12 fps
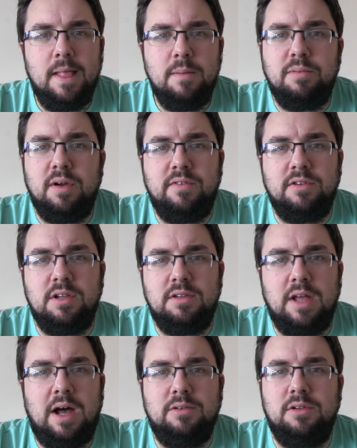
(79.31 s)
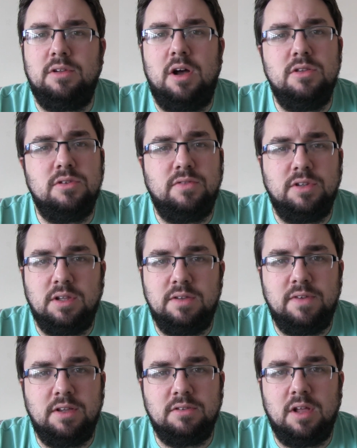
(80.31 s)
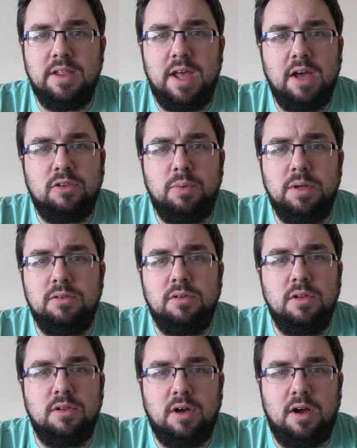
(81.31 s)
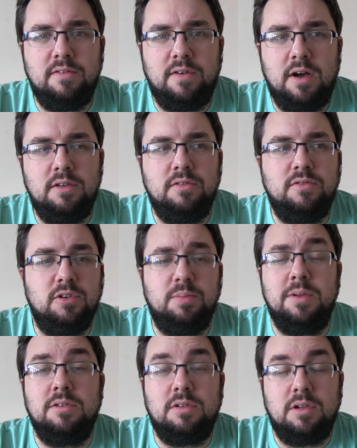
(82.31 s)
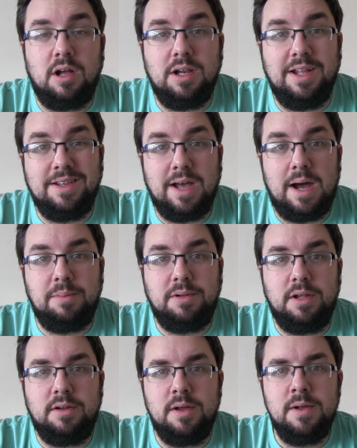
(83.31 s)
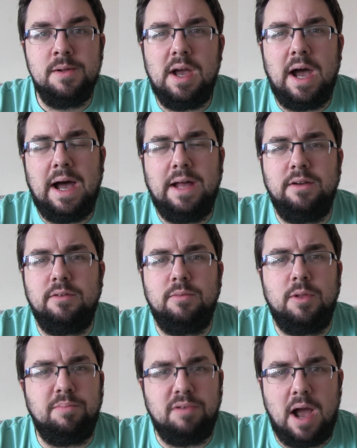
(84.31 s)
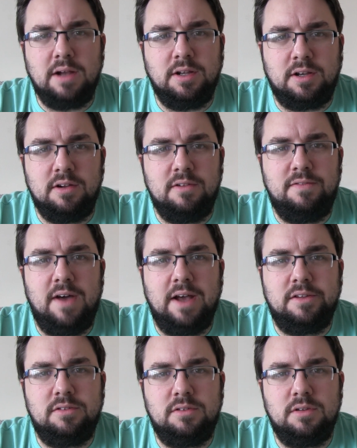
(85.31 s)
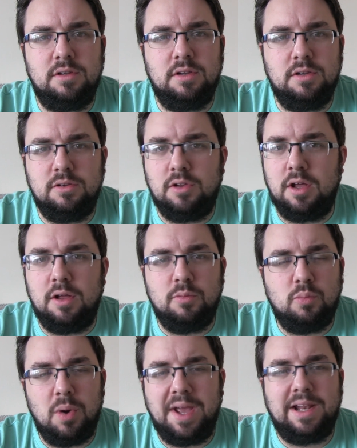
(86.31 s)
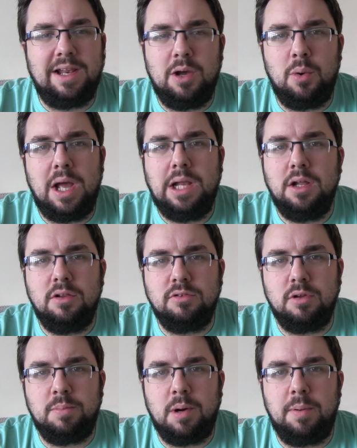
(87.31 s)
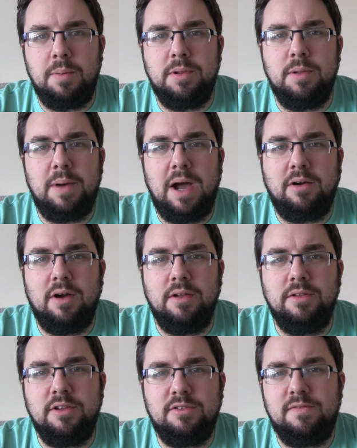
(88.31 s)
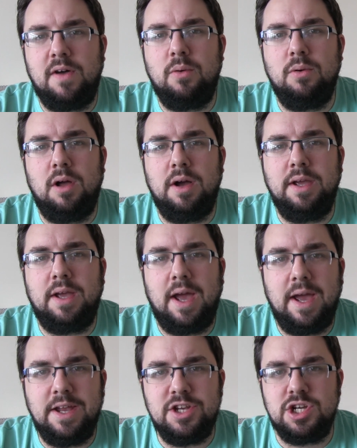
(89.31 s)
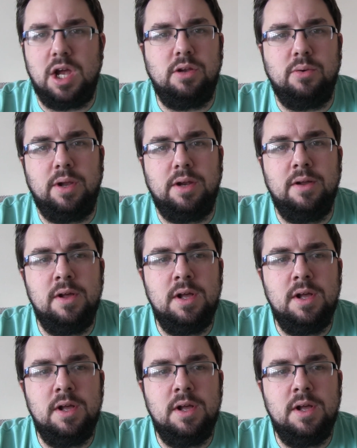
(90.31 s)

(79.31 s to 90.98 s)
previously set out designs. Obviously things like the X-Wings and the TIE Fighters have just been slightly adapted. And the practical effects, the weird little aliens that pop up in the background, this felt like a genuine